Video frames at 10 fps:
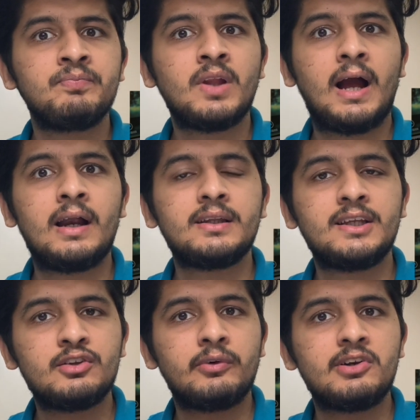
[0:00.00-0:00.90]
and
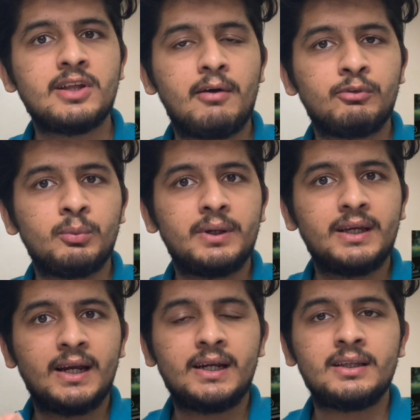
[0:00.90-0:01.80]
these funds have to be
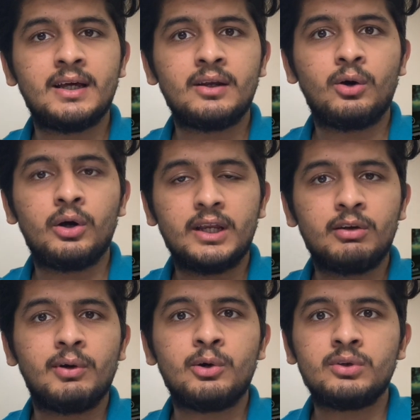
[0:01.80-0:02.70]
greater than or
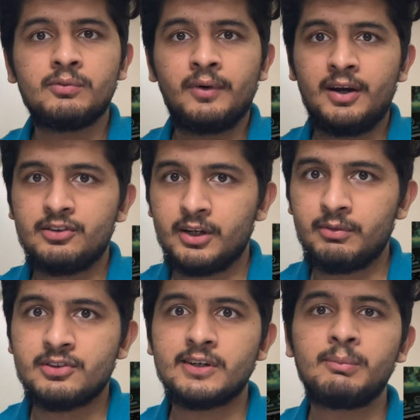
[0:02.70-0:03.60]
equal to the funds
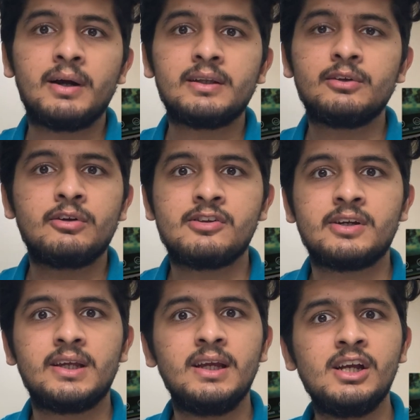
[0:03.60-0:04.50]
requested by the
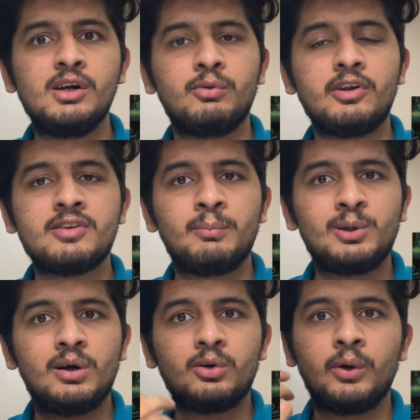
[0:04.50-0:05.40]
university. For example, you
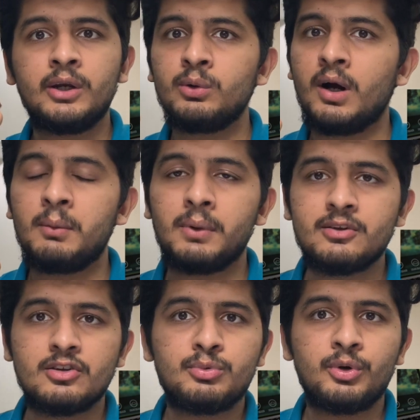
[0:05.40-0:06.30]
are going to a
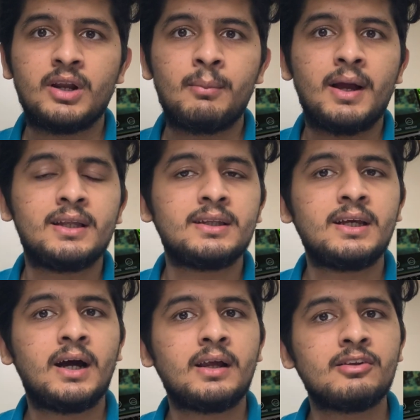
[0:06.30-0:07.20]
master's program and they
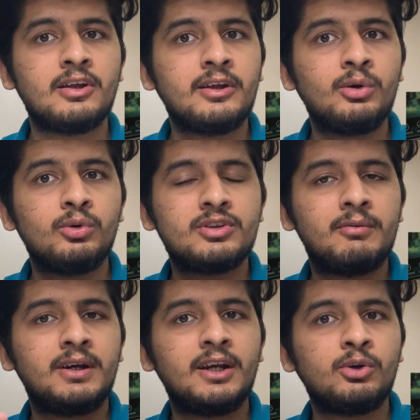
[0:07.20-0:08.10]
are asking you
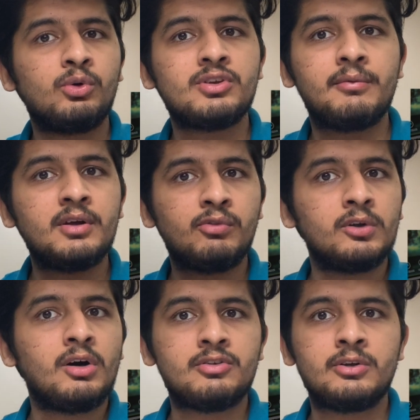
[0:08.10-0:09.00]
$72,000 to
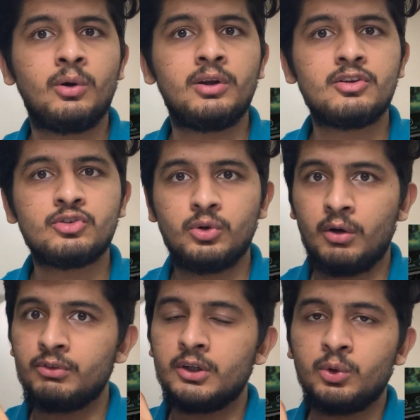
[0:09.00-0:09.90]
$74,000 of
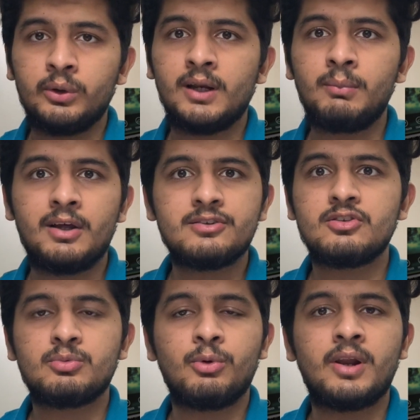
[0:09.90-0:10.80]
the total master's
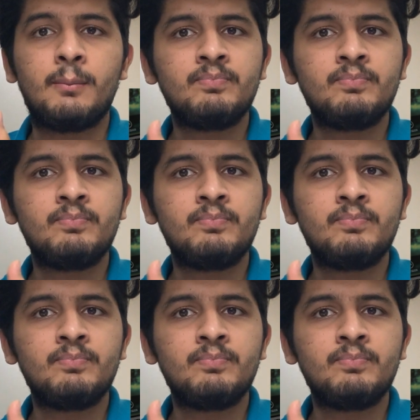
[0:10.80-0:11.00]
program,